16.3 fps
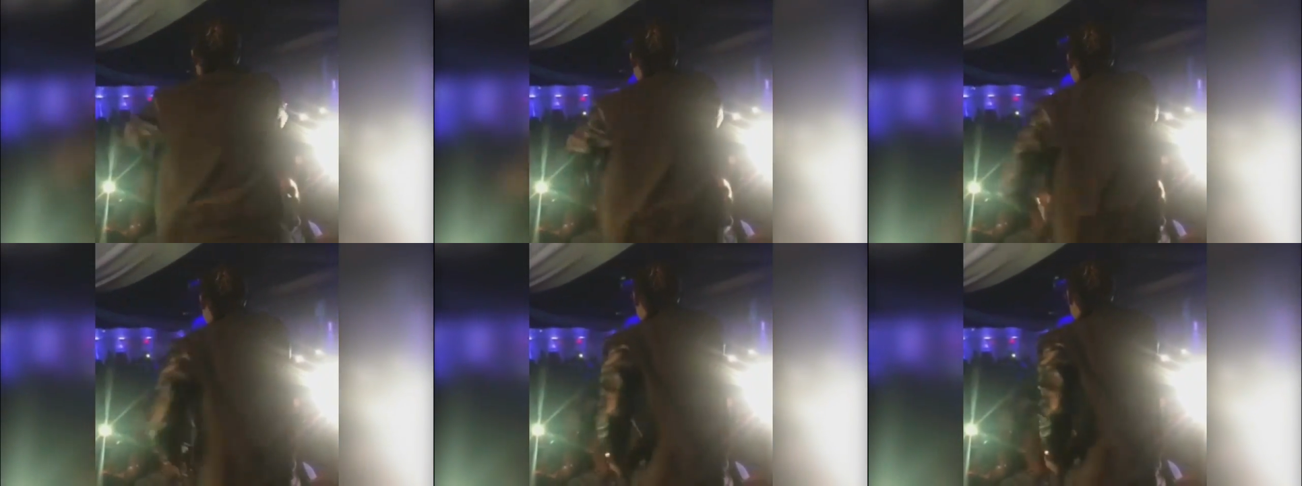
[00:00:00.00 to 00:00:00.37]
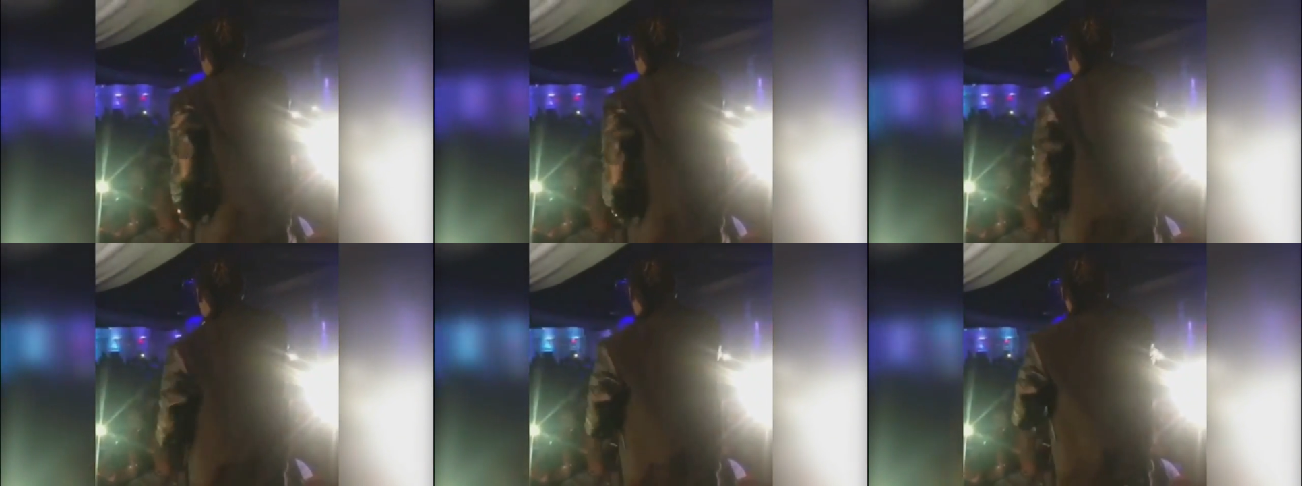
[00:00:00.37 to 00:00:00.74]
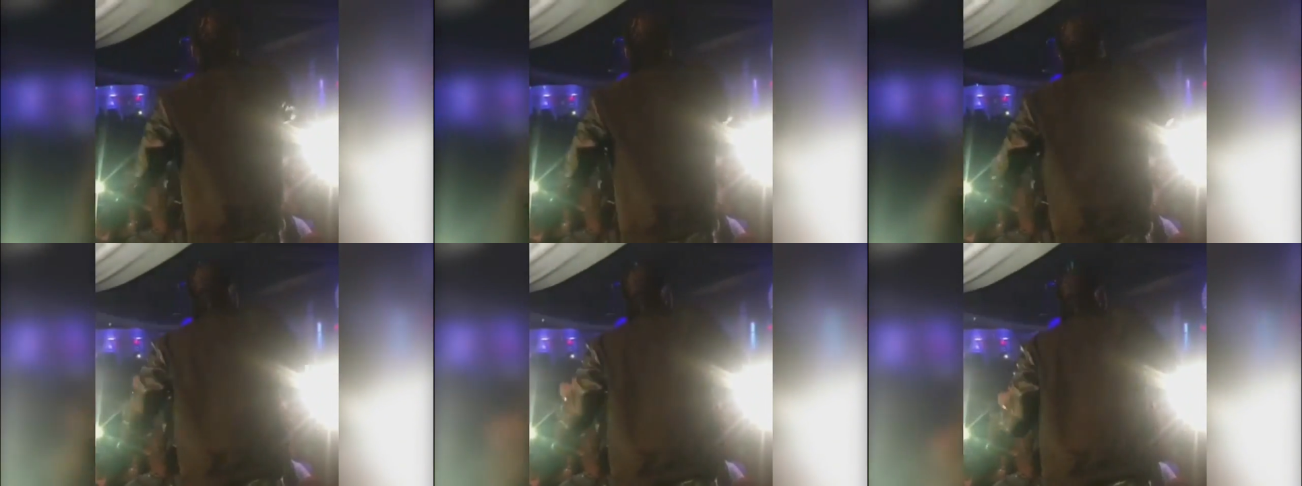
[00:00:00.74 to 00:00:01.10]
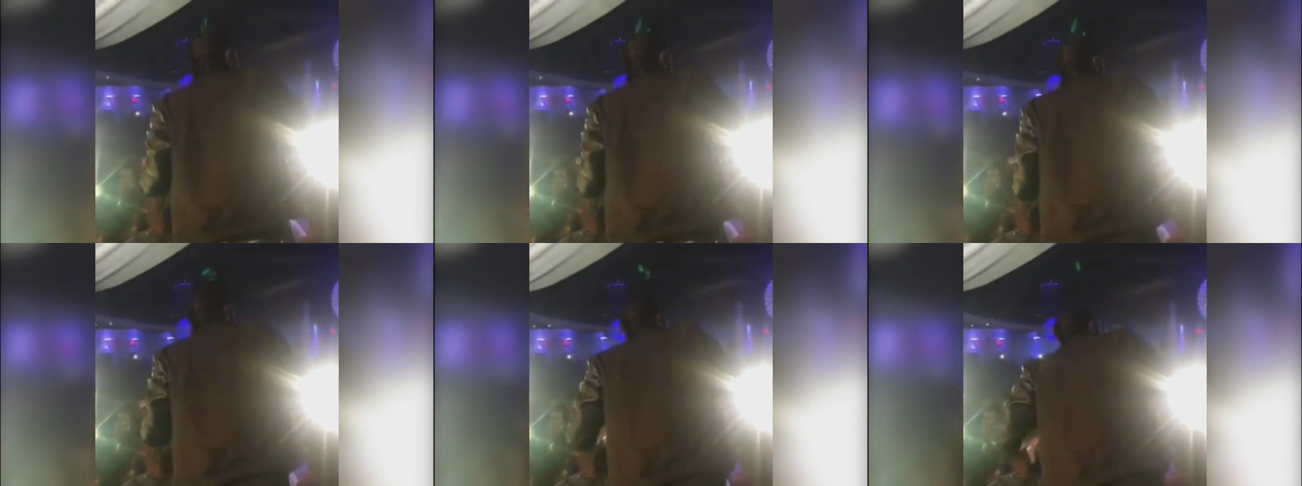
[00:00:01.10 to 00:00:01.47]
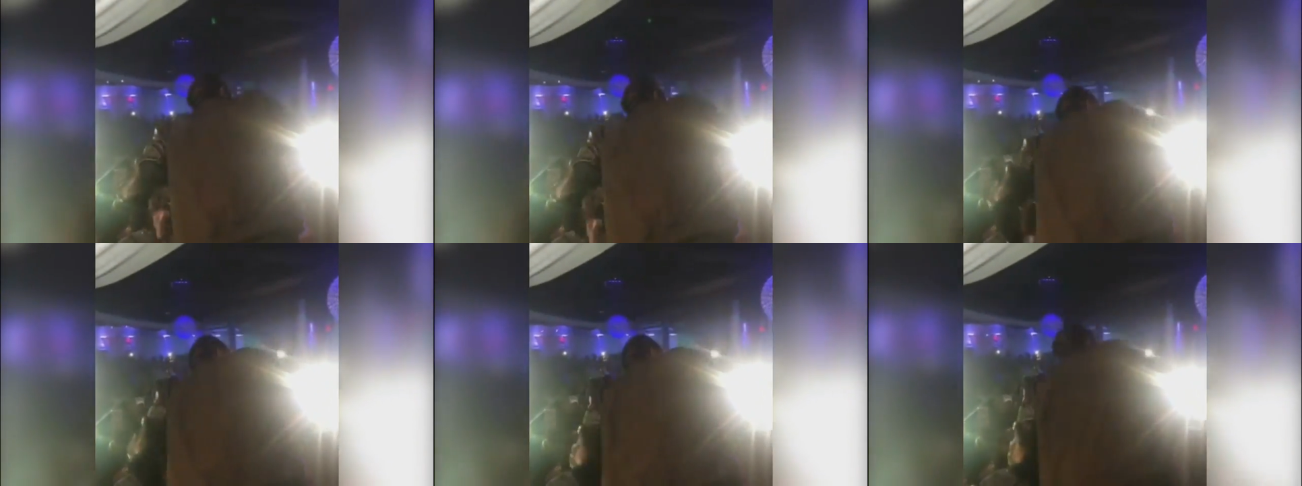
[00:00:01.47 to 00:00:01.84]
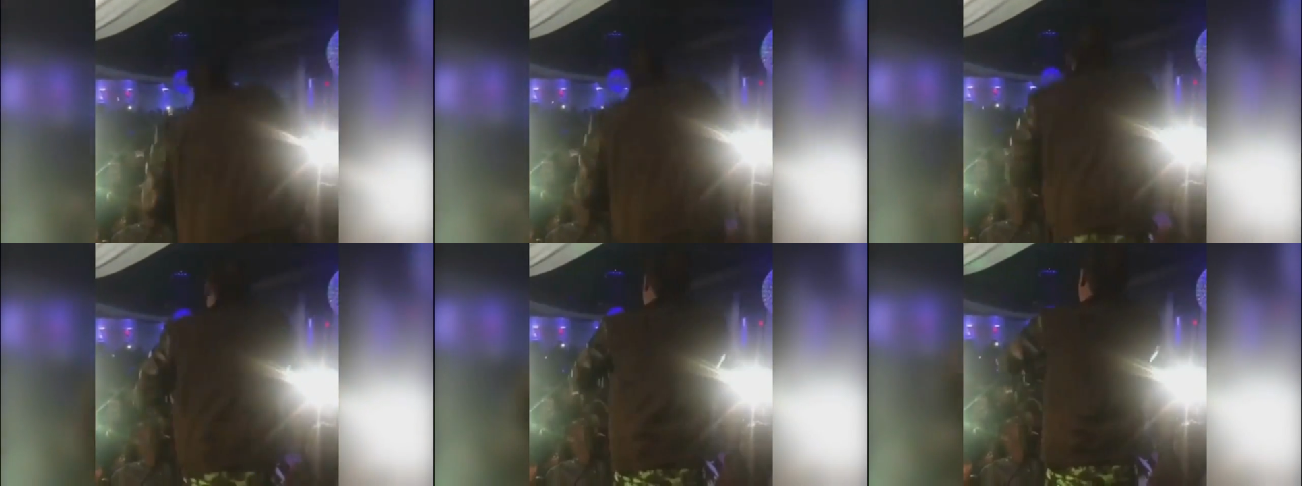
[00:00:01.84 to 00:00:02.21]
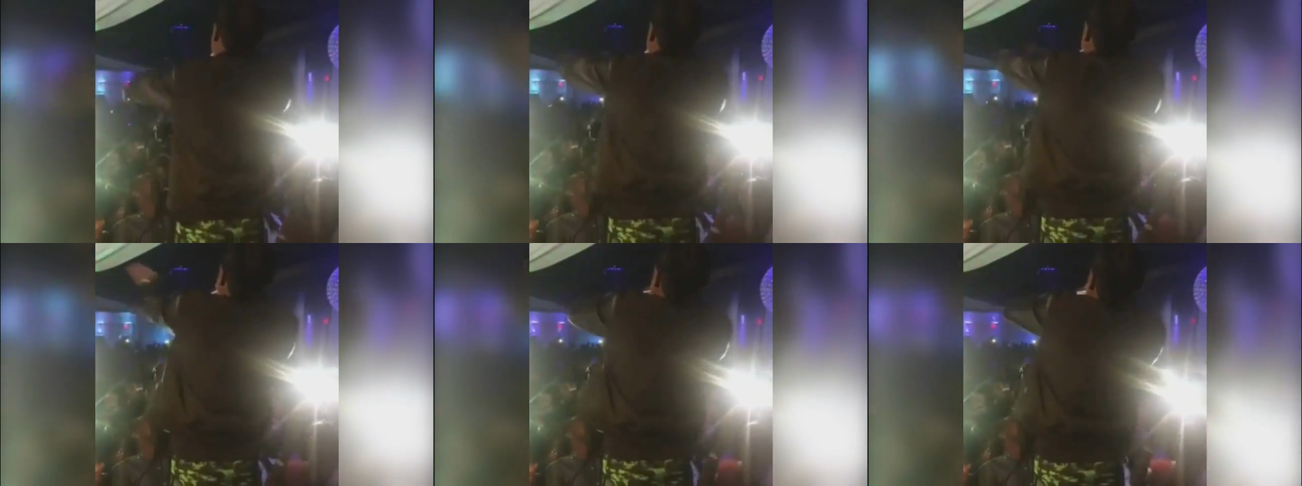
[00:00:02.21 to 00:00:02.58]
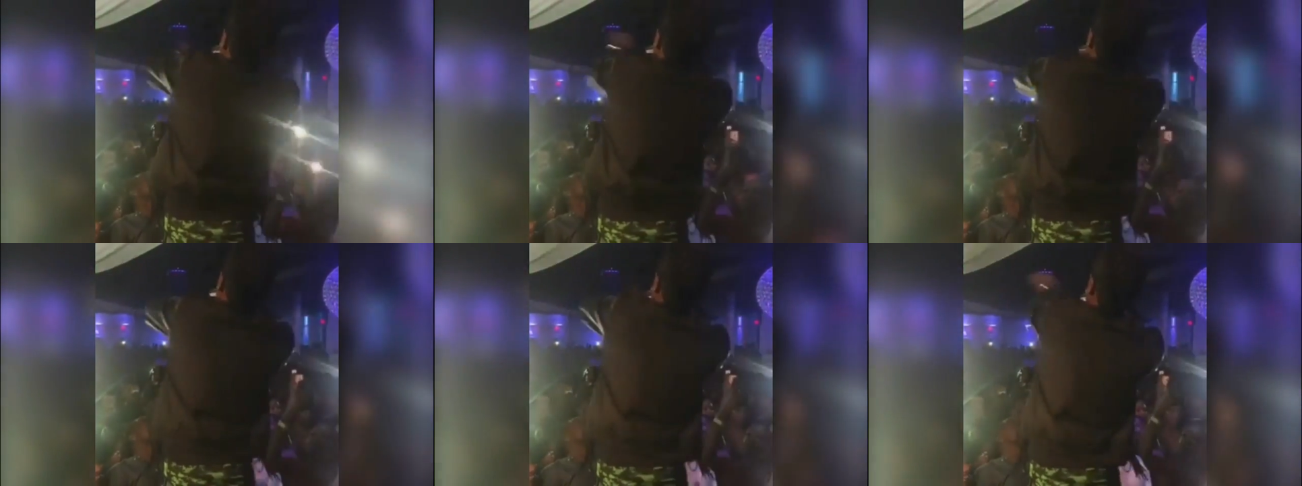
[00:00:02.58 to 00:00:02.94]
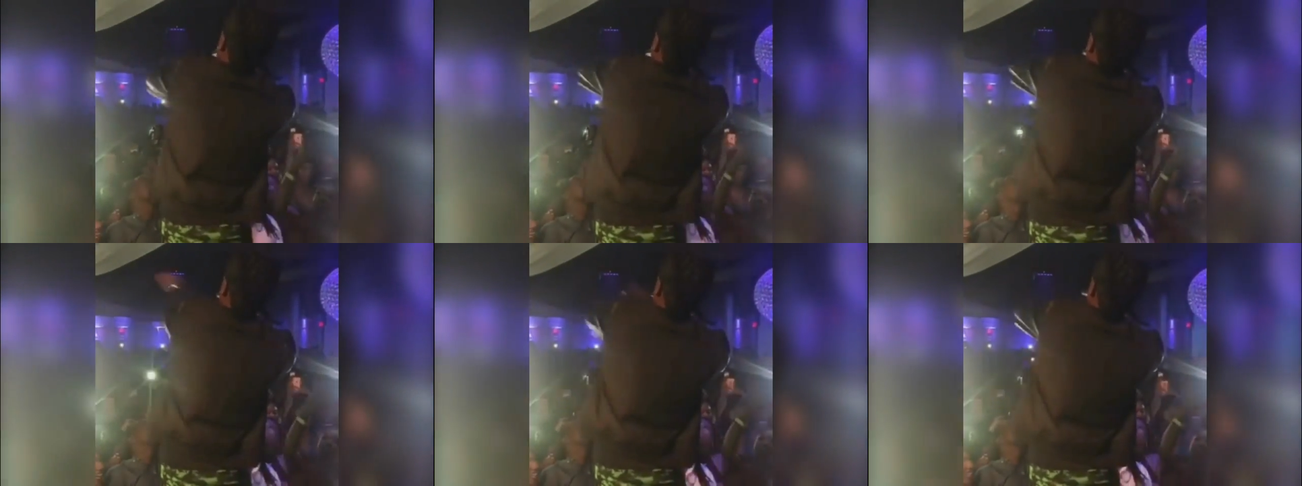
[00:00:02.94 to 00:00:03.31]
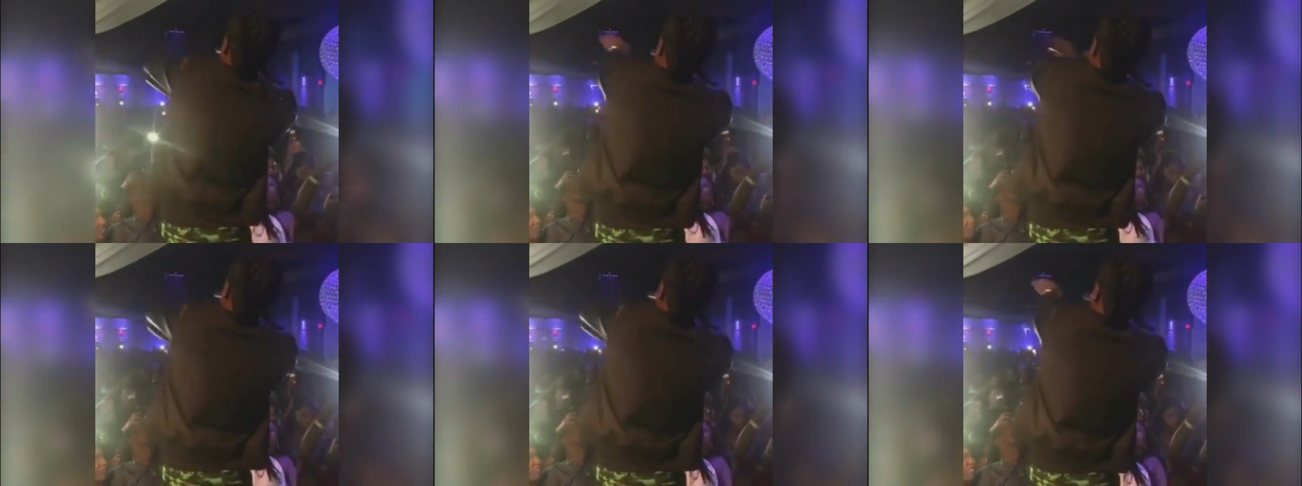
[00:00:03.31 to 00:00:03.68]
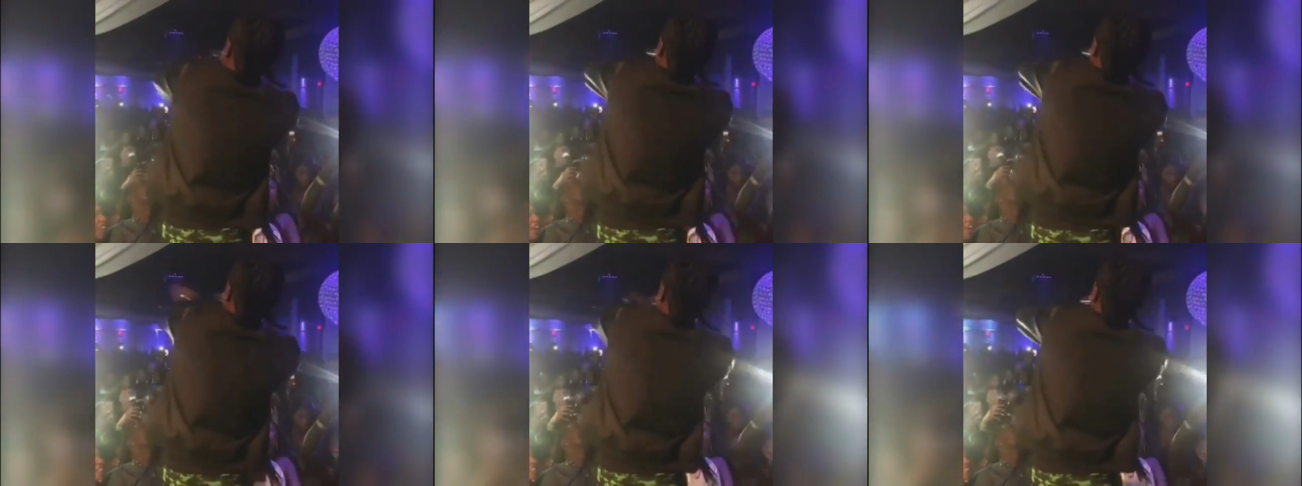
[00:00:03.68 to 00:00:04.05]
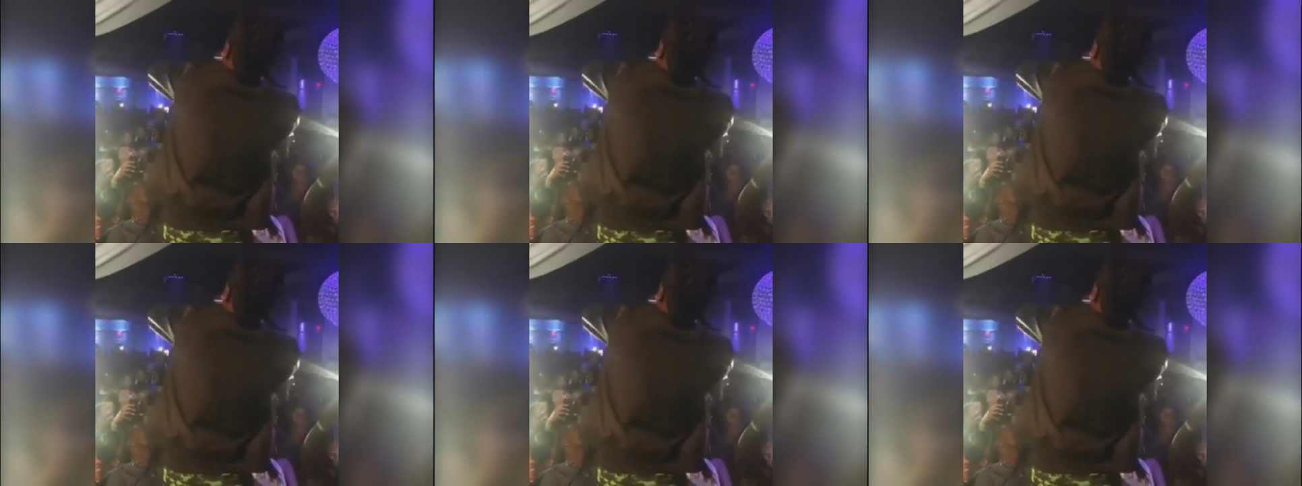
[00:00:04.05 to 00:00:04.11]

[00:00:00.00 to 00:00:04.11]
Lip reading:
[unreadable: no face in view]